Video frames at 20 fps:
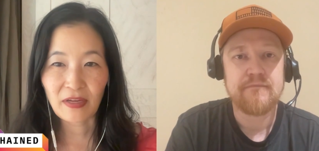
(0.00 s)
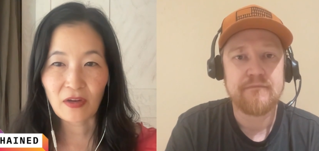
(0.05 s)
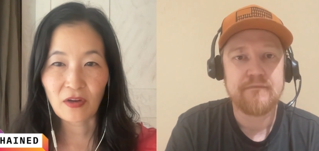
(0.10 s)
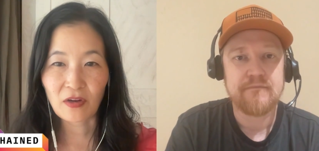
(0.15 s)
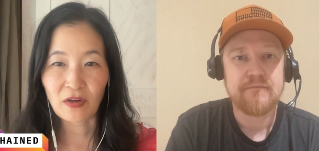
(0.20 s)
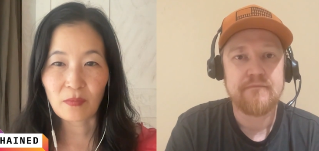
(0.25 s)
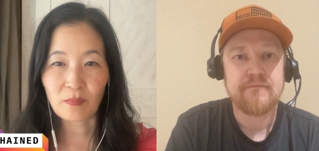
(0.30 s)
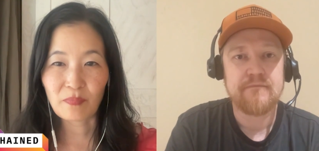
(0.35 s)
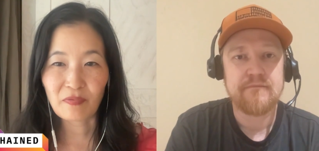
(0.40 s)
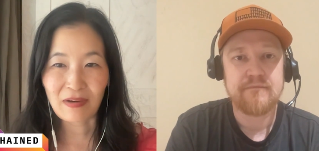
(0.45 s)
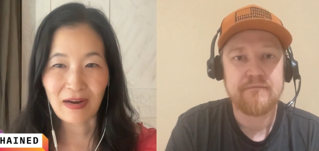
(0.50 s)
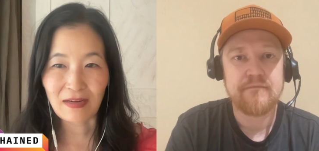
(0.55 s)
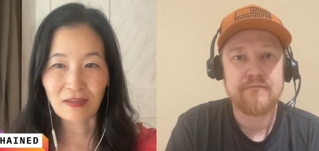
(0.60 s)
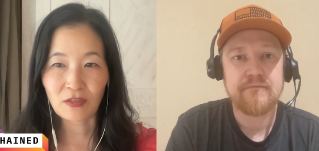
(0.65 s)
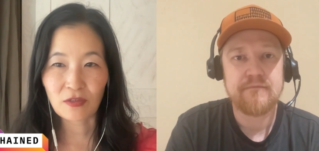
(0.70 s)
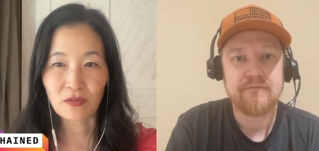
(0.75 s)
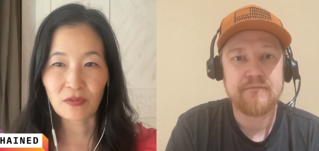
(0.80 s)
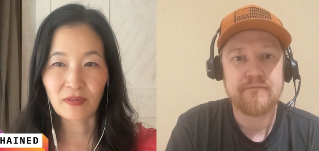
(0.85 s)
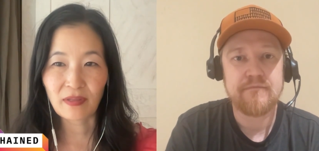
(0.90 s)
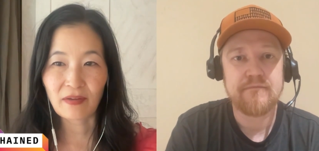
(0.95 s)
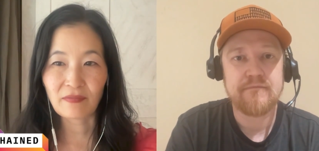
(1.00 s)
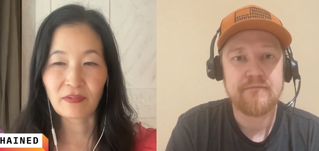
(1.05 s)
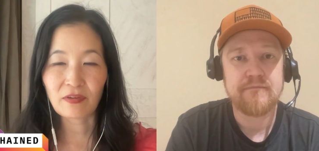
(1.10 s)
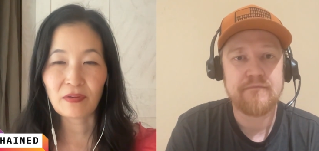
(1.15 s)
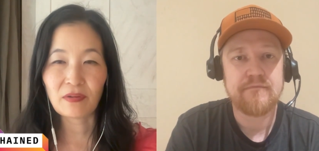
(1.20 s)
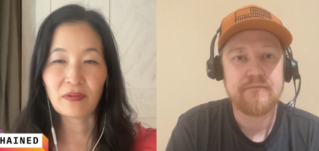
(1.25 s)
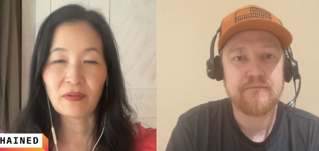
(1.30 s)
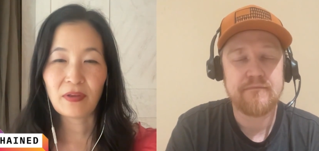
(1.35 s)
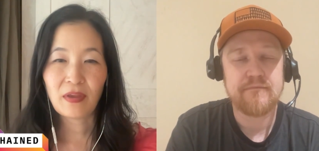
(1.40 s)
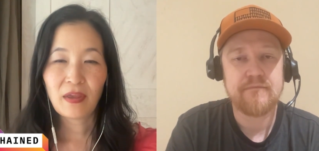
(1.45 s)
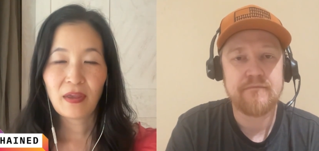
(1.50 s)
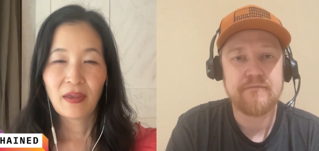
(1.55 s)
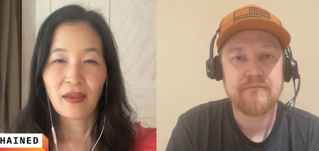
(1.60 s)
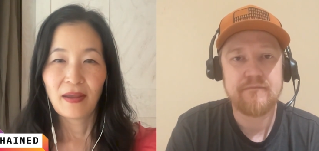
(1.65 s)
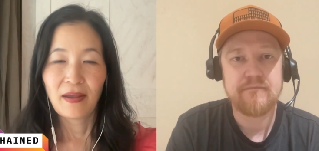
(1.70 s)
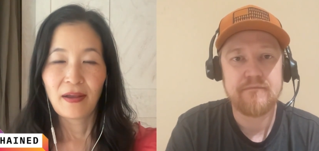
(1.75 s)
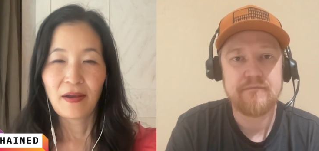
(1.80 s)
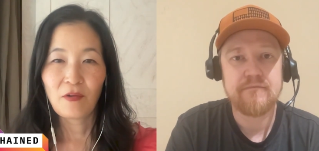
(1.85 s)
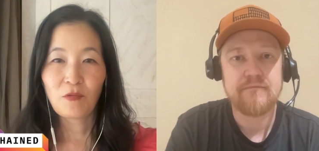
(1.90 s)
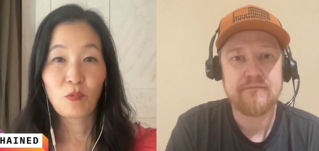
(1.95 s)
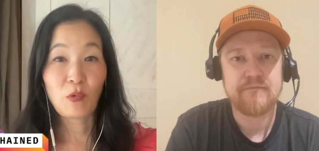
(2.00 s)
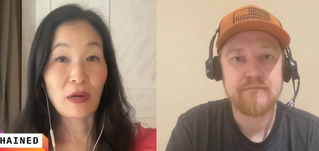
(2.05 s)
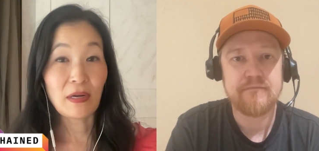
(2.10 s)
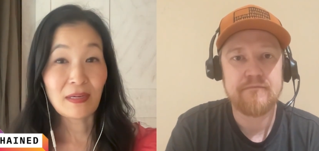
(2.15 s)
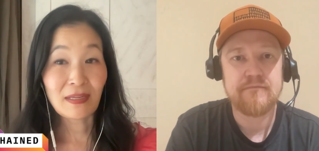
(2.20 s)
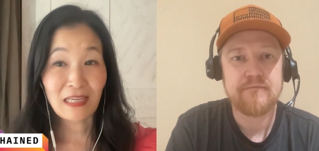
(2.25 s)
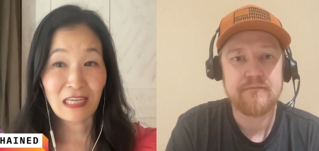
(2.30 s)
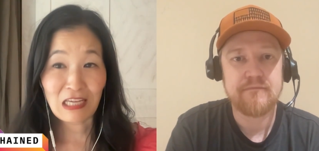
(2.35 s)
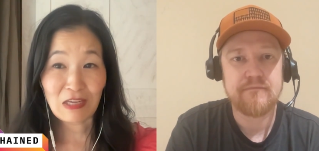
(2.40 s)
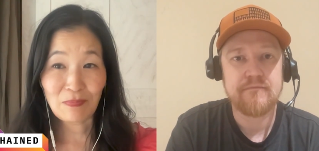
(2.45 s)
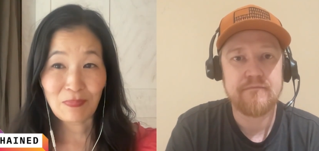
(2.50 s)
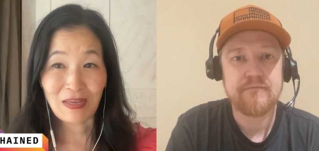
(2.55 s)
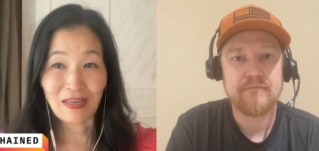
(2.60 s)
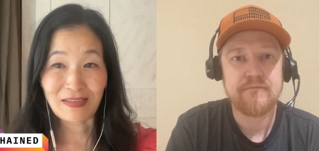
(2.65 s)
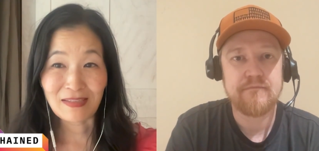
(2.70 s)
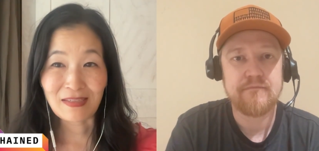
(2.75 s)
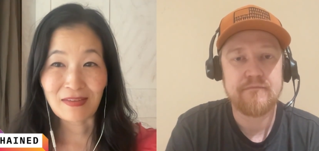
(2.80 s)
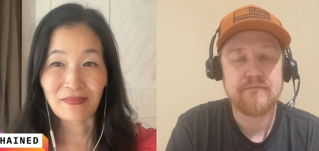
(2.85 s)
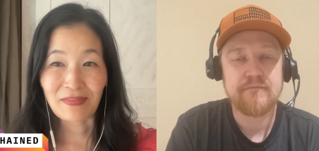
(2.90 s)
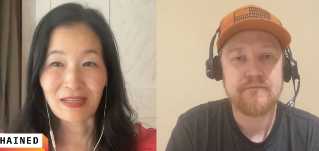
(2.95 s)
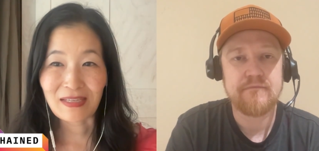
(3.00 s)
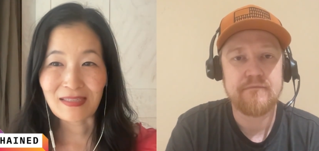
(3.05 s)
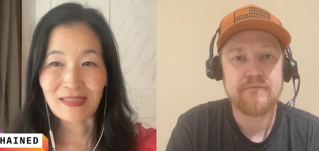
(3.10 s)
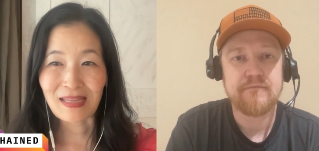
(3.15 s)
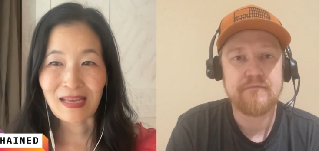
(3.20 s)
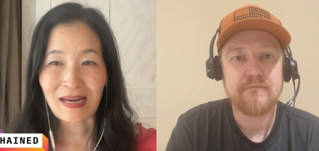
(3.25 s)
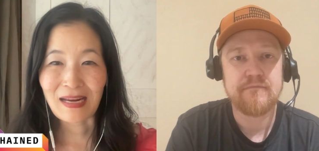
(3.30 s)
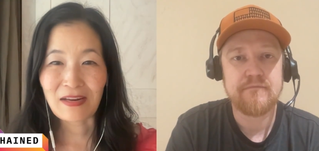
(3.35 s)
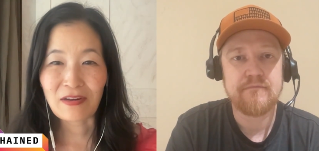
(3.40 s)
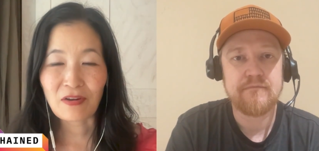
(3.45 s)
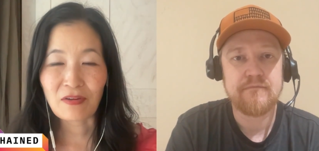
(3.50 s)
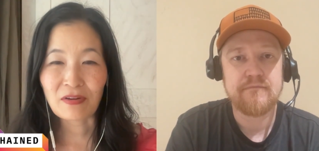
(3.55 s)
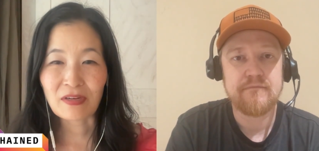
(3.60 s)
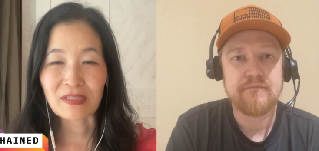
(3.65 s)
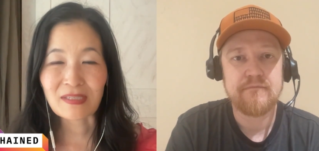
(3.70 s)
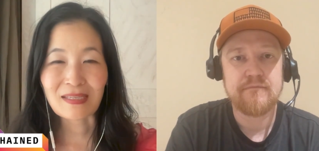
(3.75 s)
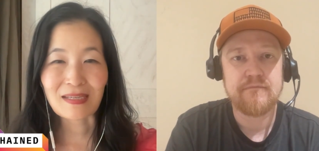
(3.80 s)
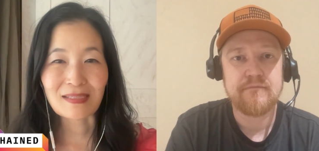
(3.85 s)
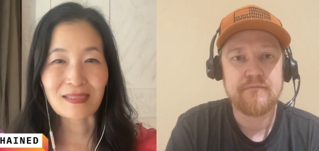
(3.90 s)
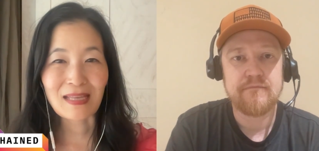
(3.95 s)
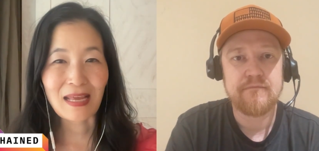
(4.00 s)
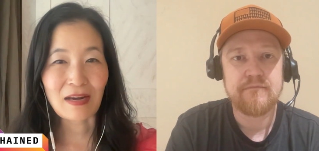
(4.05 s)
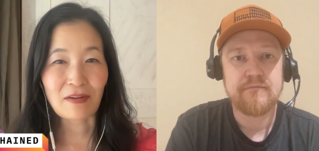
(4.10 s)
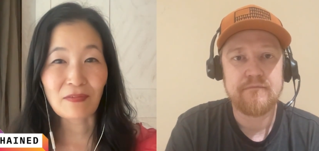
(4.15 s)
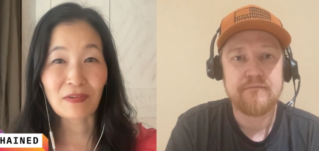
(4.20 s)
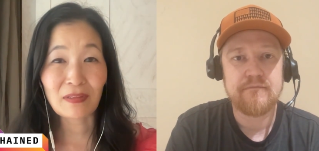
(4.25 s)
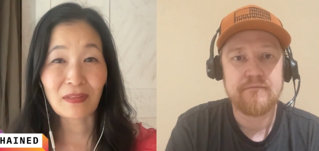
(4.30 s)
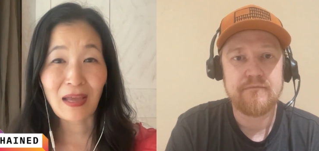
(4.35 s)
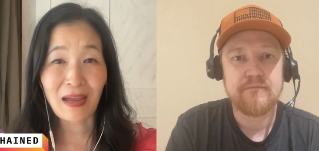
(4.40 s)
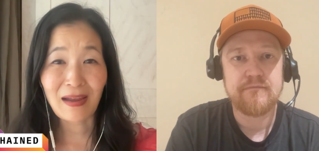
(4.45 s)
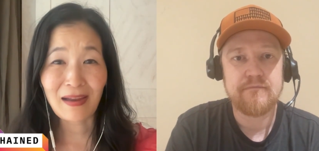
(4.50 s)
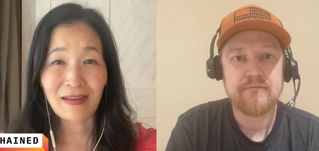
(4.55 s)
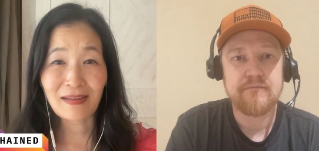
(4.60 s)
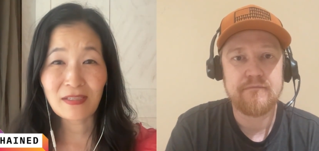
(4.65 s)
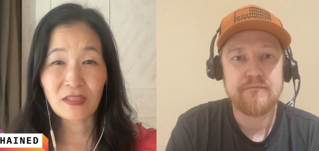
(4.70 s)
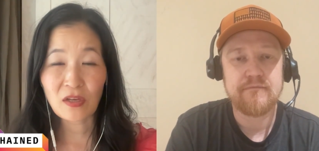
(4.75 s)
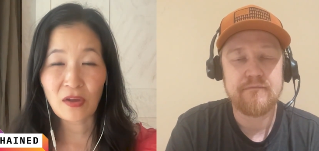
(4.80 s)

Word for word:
Speaker 1: on a practical level. One key piece of this that I noticed is that it relies